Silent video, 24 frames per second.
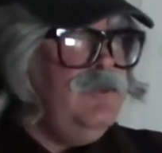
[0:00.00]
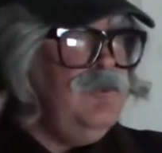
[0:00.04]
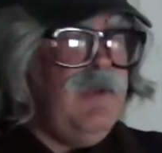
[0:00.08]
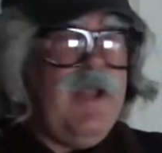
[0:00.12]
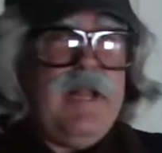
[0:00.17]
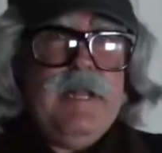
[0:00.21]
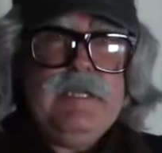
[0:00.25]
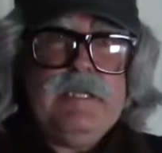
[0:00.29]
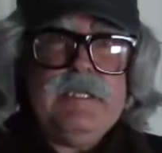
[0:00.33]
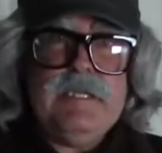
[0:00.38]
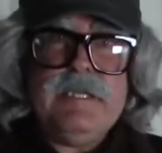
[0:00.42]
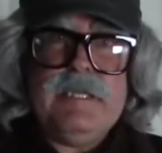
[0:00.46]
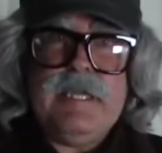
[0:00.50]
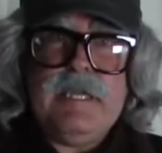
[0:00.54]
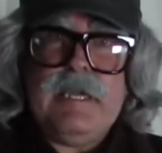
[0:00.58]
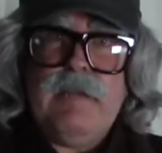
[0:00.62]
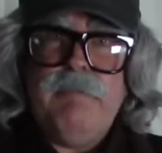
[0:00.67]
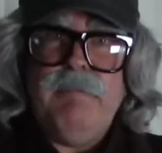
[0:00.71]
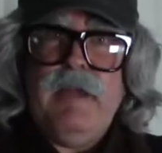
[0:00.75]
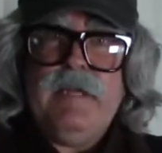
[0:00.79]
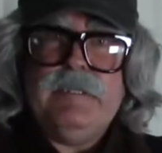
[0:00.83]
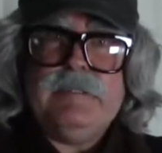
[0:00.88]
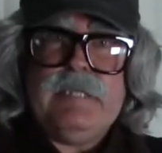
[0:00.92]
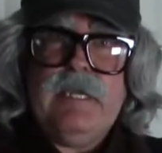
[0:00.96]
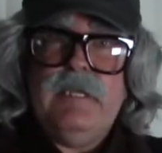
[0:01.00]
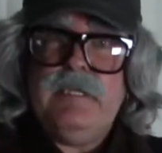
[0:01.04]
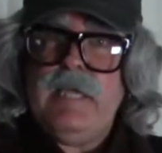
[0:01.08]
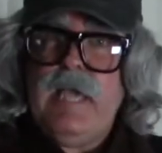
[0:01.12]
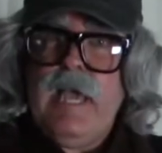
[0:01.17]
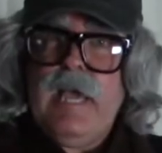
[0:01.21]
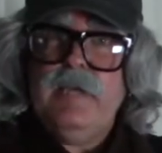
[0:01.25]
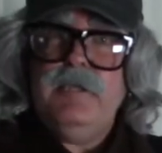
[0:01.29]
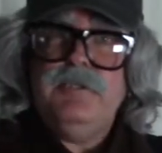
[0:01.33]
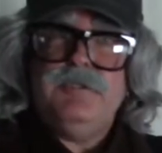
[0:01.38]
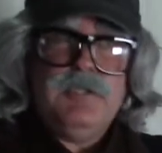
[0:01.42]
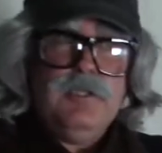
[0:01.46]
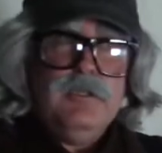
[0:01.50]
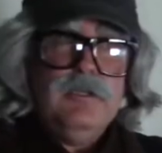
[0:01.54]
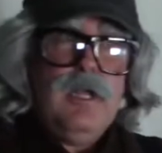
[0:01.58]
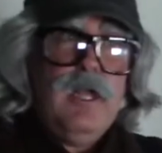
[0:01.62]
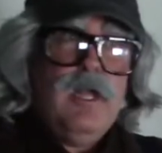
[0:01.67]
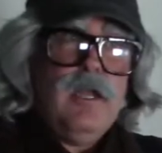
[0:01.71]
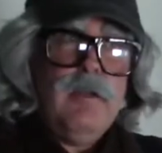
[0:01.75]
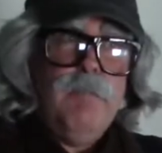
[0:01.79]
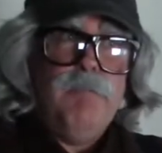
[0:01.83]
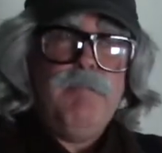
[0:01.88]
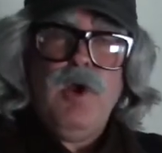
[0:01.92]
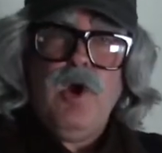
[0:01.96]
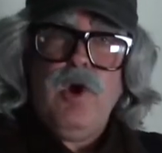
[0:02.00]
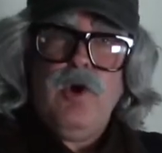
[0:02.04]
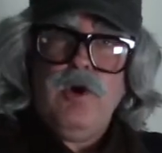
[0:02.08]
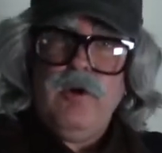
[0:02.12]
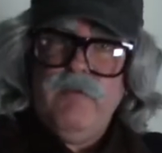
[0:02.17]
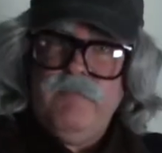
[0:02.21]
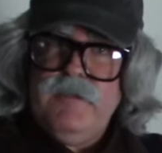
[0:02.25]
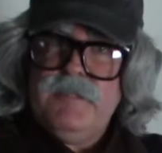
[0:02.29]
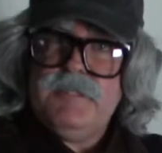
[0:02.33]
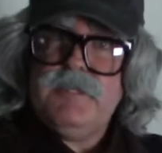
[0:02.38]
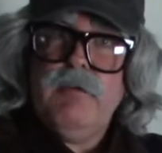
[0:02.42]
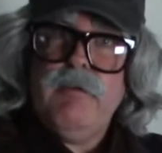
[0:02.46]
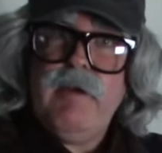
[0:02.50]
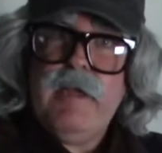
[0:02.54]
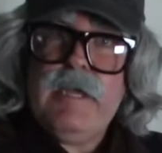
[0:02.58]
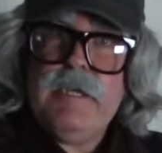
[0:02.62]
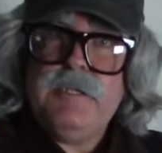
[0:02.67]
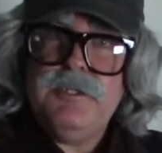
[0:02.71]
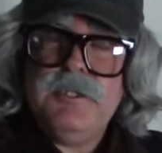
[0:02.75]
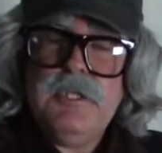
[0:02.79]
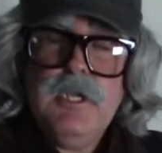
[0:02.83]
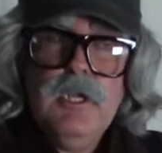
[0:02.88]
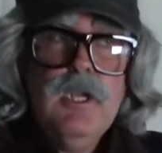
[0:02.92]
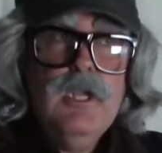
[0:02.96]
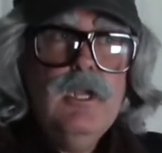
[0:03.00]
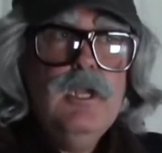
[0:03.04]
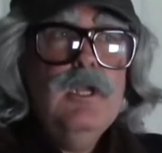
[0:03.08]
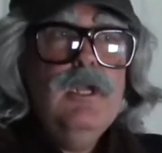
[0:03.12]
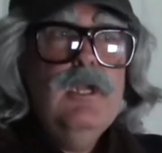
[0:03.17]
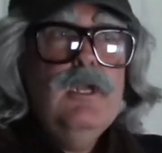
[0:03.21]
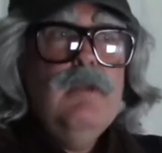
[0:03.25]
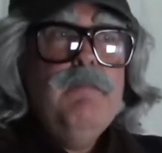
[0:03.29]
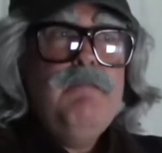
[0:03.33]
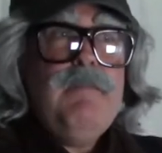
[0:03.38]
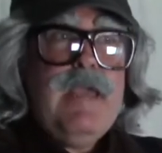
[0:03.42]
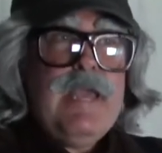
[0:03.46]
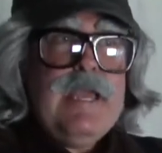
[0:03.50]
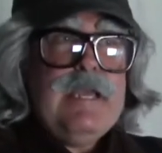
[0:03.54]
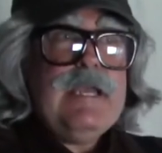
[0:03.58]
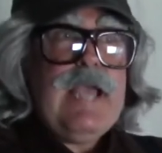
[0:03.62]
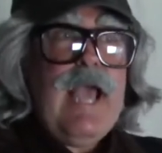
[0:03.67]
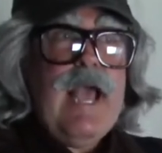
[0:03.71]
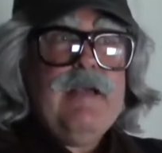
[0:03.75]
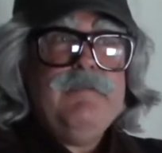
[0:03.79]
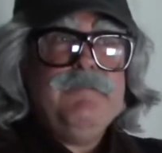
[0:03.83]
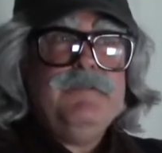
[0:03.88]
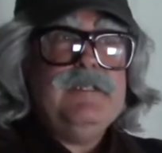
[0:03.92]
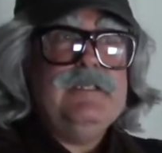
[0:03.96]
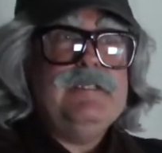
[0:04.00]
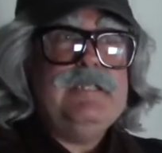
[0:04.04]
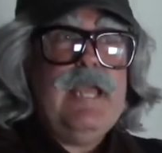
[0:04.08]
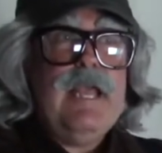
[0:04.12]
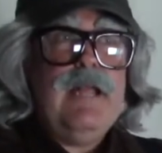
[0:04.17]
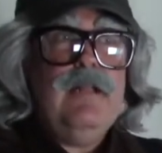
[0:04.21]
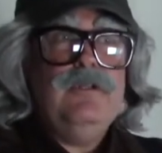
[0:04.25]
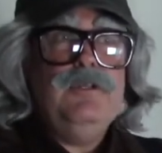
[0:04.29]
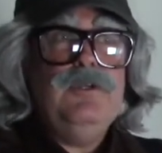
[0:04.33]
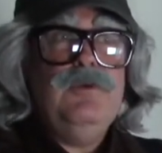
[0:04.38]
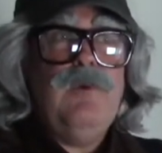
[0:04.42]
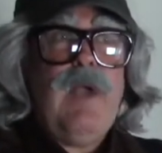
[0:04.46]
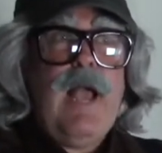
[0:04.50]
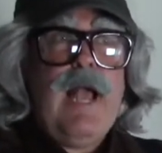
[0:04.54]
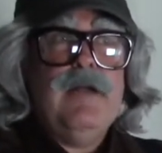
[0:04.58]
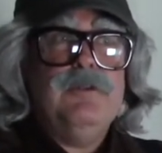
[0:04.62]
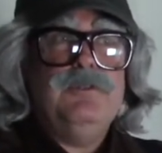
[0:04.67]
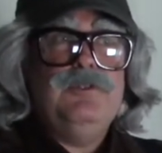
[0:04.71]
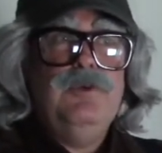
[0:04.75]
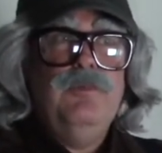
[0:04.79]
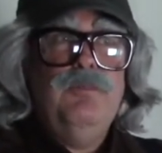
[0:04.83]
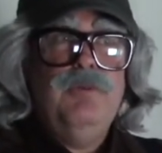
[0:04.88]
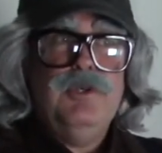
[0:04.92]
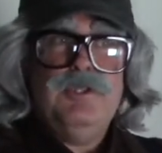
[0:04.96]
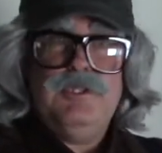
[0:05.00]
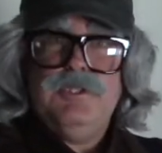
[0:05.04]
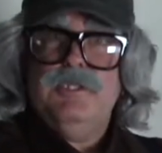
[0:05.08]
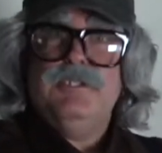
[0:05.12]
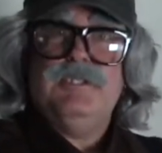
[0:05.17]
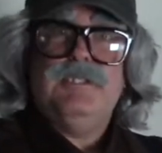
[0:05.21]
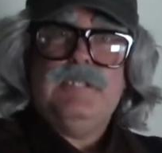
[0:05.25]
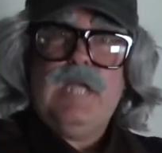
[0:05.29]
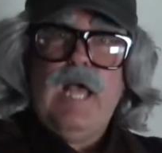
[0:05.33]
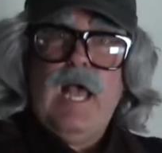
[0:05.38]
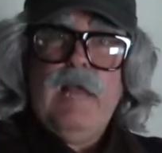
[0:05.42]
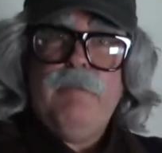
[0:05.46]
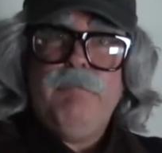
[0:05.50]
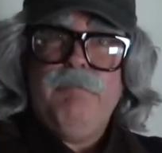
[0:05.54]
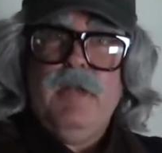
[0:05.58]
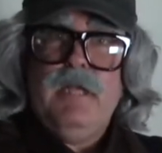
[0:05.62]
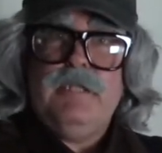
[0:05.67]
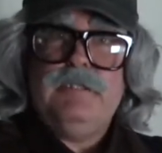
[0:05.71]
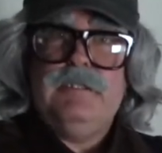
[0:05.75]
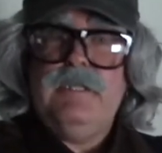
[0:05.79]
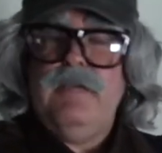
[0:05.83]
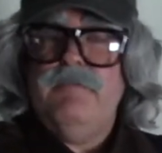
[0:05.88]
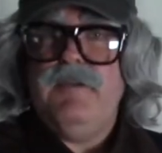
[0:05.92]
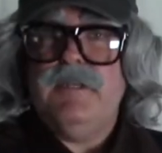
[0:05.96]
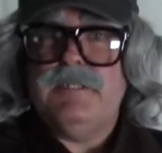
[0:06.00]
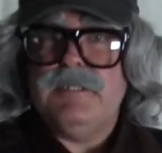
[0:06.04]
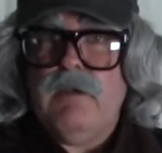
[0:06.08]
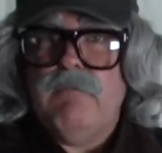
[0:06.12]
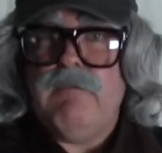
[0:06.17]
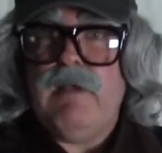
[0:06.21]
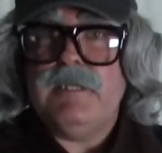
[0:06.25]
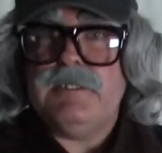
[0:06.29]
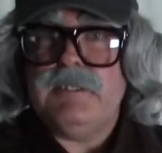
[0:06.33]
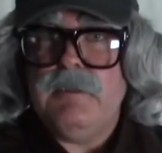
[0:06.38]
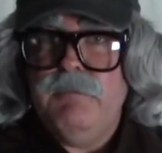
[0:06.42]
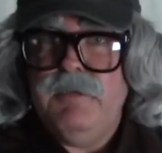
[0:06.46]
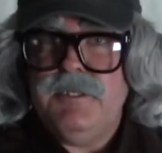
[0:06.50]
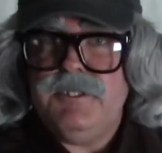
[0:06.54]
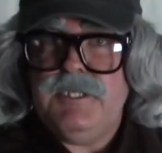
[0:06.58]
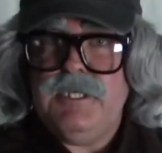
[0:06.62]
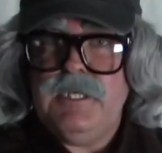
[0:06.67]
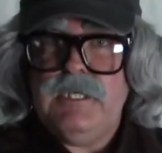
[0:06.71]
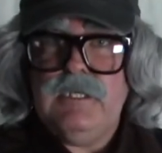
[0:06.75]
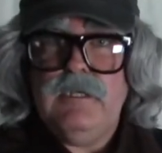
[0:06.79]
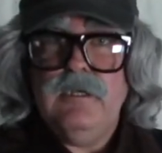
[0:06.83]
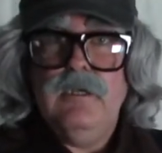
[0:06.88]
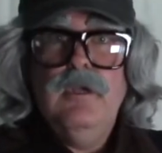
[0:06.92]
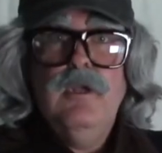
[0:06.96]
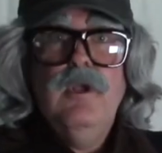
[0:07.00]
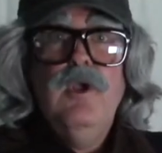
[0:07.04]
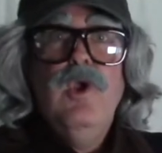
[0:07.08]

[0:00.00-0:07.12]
you anything. It might tell you how to turn on a burner if it's a range, may have to tell you how to push the start button if it's a washing machine,